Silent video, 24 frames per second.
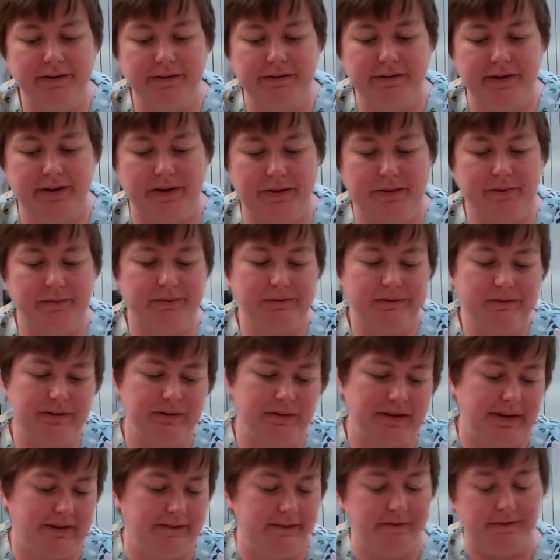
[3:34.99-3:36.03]
So,
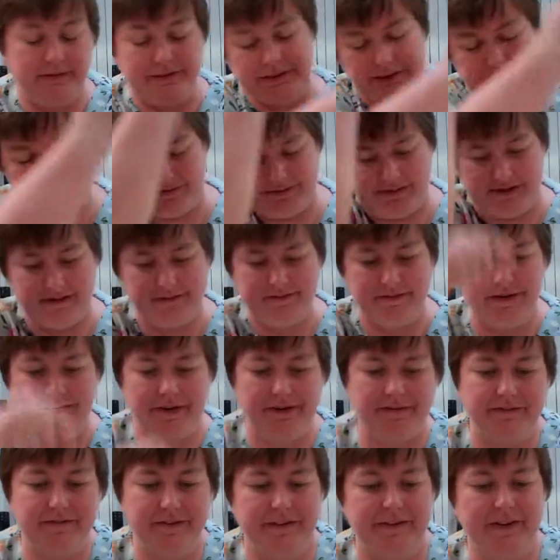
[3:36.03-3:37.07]
like I said,
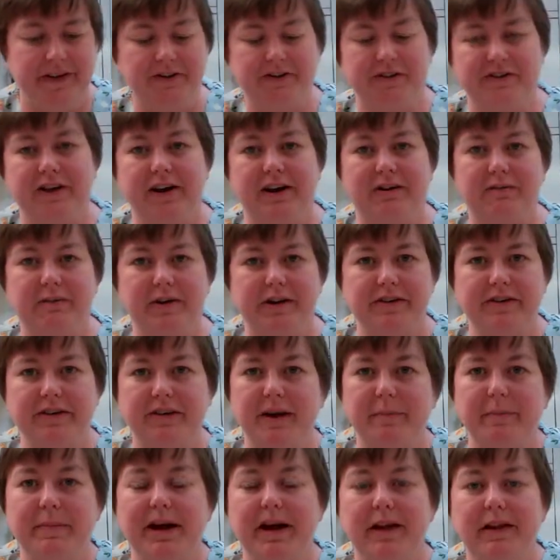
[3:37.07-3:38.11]
I've done that, just kind of rigged it
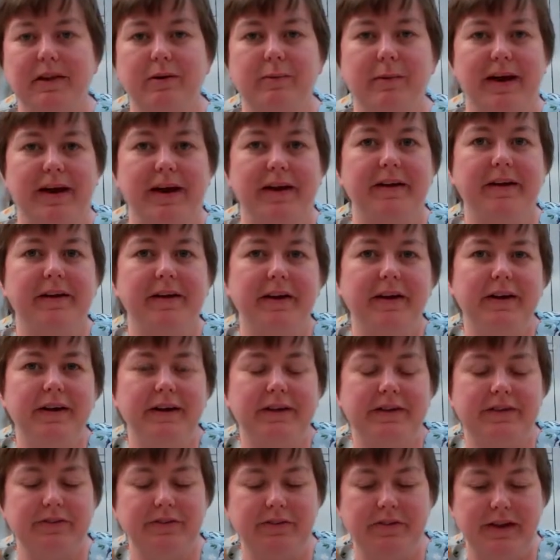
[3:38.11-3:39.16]
up out of the way
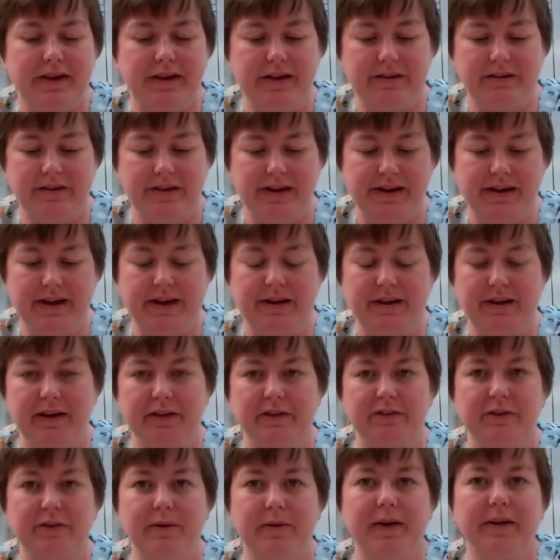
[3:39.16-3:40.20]
so they can't
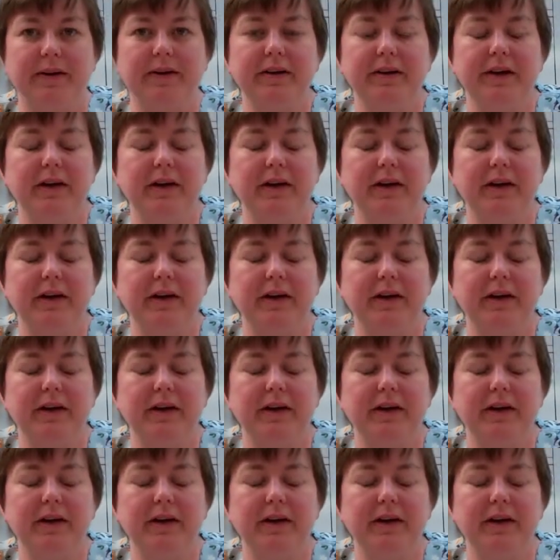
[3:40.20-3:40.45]
get to it.